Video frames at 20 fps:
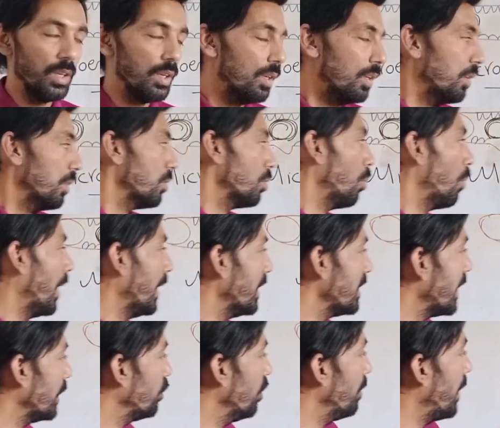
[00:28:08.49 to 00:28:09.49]
So what is
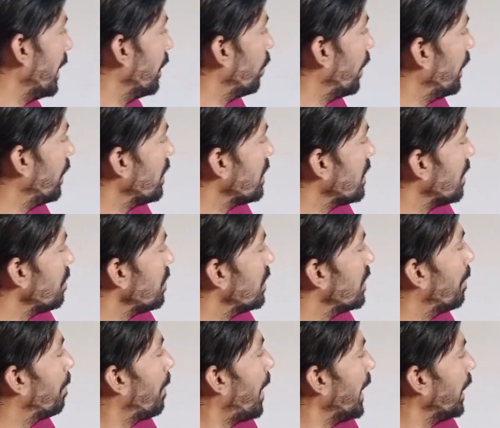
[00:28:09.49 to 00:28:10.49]
actually microaneurysms? The
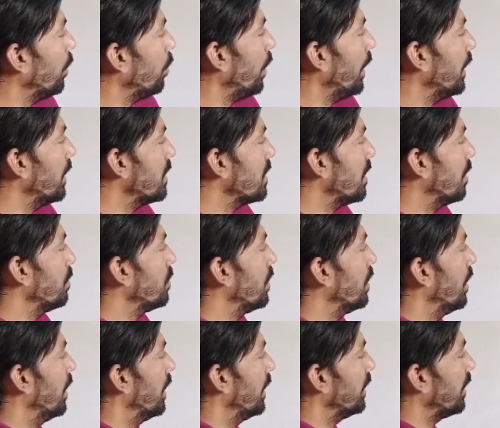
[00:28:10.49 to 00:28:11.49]
microaneurysms,
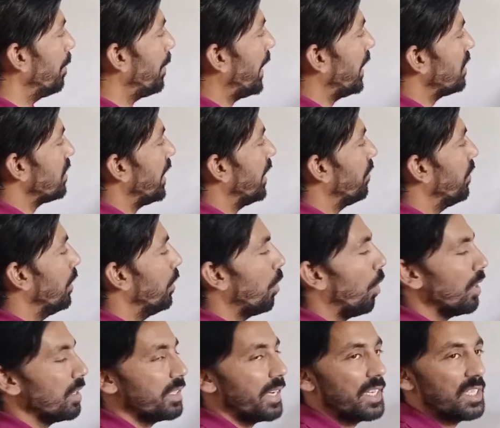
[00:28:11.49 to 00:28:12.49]
the parasite will
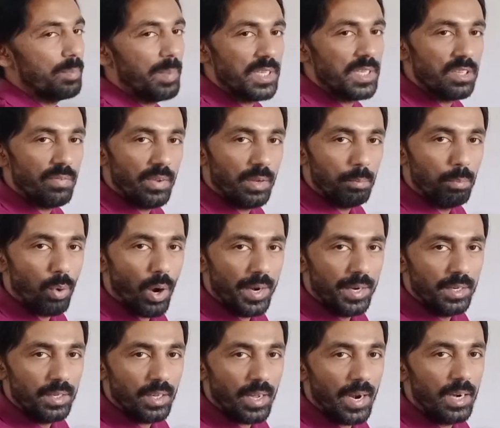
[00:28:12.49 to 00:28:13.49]
lost at specific point,
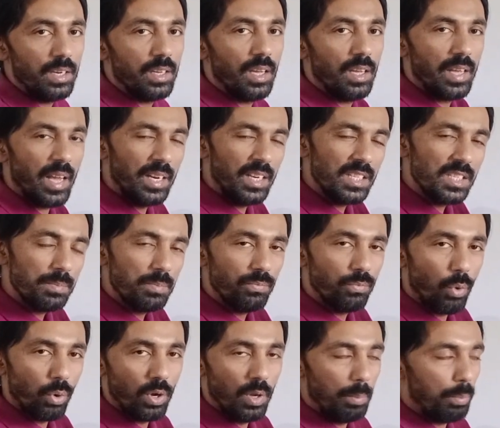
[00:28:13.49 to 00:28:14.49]
at any
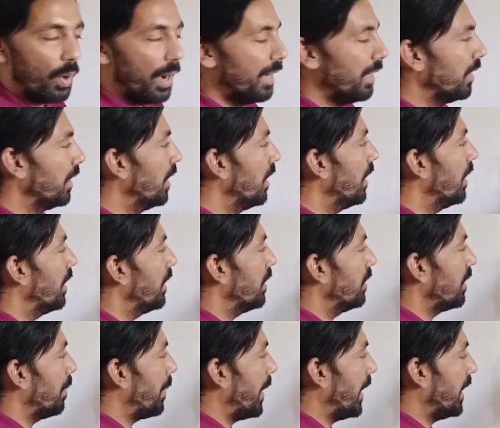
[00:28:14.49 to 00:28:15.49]
focal point, the
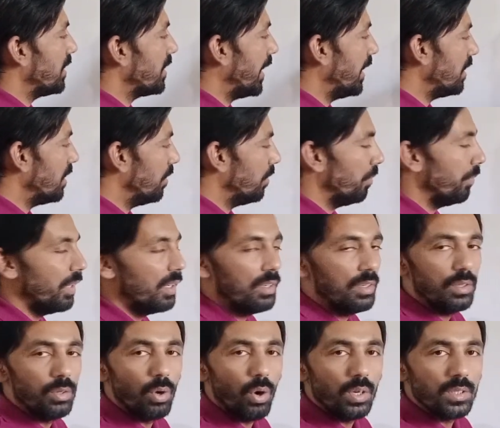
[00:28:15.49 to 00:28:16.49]
parasite will
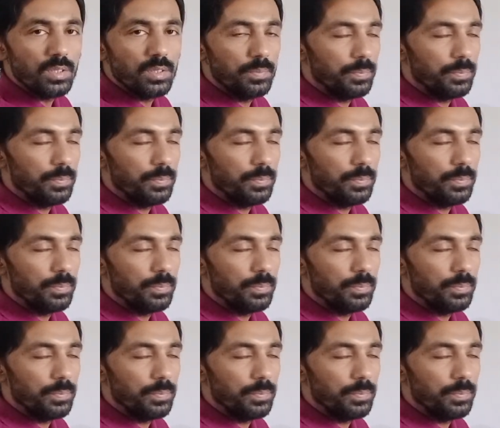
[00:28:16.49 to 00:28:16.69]
lost.